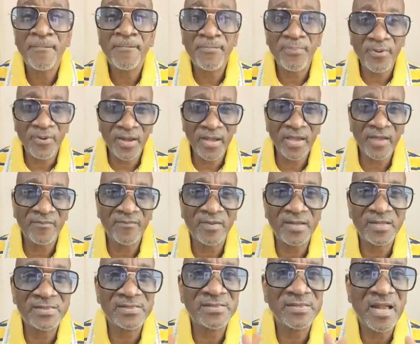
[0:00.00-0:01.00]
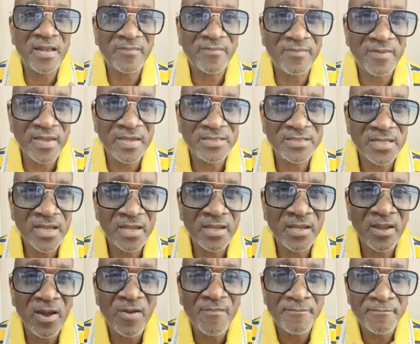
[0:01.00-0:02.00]
Pray for the
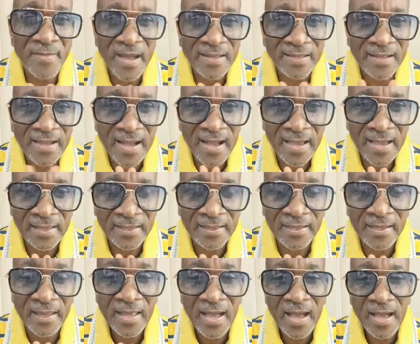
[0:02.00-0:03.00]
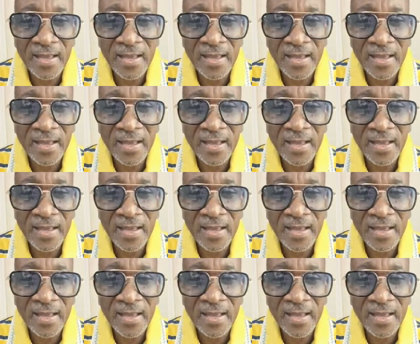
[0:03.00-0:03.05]
salvation of mankind